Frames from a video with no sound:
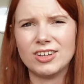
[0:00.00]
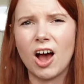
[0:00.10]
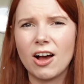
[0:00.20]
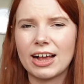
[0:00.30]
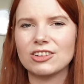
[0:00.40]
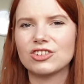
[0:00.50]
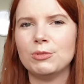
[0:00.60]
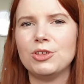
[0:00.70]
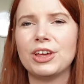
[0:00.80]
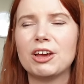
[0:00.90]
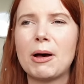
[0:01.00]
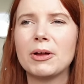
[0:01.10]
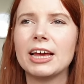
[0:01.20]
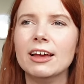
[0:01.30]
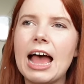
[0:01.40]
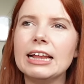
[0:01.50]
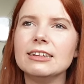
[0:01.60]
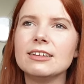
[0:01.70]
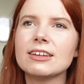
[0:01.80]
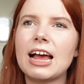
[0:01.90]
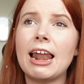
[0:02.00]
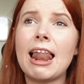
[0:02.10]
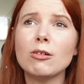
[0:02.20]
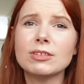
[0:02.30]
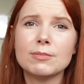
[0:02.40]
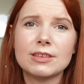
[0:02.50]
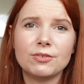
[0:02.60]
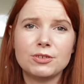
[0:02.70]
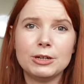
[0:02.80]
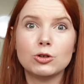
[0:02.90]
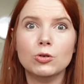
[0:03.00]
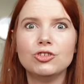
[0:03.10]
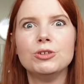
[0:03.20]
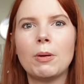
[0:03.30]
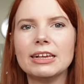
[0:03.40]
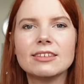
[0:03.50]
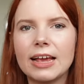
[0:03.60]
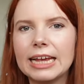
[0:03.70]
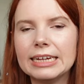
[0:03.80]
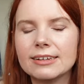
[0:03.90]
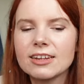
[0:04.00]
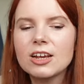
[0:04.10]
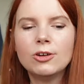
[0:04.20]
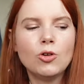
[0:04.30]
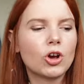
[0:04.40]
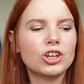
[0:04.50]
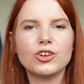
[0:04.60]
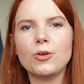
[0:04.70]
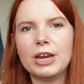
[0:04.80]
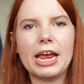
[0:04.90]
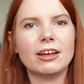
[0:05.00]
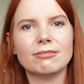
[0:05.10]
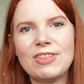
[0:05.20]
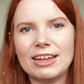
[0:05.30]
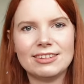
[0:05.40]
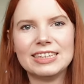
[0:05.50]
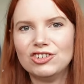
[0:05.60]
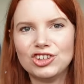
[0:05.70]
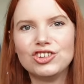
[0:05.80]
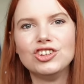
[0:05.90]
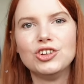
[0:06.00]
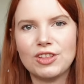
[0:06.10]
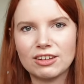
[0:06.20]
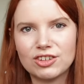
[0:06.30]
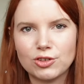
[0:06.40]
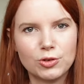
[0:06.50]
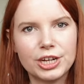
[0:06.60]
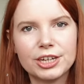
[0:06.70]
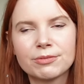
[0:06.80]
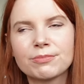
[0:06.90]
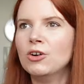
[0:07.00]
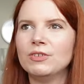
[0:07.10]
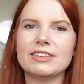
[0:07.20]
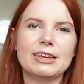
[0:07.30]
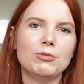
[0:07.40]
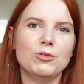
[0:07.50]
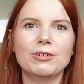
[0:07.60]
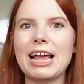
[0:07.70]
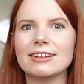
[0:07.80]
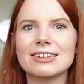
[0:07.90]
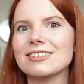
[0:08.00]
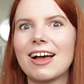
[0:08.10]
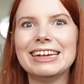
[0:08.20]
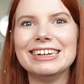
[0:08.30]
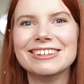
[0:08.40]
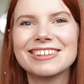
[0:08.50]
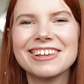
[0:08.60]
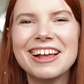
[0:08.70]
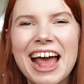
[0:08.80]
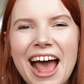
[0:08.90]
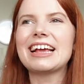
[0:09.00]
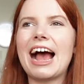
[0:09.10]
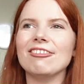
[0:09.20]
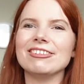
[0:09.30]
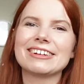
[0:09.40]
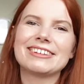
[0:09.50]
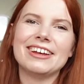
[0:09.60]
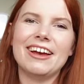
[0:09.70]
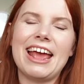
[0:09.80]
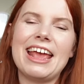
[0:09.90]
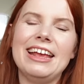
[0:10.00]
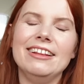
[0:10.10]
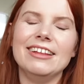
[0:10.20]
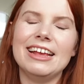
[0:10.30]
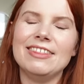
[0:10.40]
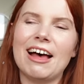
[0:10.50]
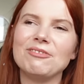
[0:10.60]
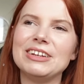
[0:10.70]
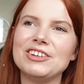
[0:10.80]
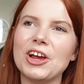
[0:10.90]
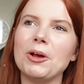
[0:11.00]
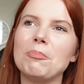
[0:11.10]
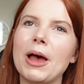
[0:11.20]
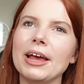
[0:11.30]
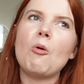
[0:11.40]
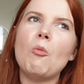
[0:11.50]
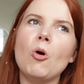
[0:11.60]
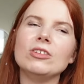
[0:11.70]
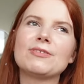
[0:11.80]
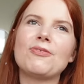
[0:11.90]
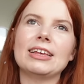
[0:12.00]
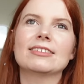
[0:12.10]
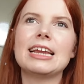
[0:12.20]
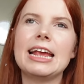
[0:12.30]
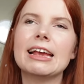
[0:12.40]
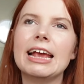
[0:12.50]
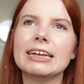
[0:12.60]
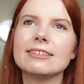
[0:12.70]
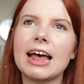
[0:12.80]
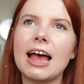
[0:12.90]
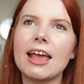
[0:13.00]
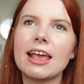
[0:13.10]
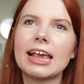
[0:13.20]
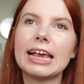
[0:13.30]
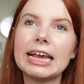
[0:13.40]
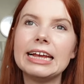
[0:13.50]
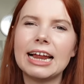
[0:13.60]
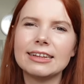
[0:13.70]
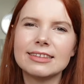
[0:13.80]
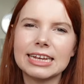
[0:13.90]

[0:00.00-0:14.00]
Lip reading: dark actually when you think about it, and allows himself to be tortured by Sayid, not condoning their decision to do that to Sawyer. Obviously we'll get to Sayid's character in that video, but what's fascinating is that he lets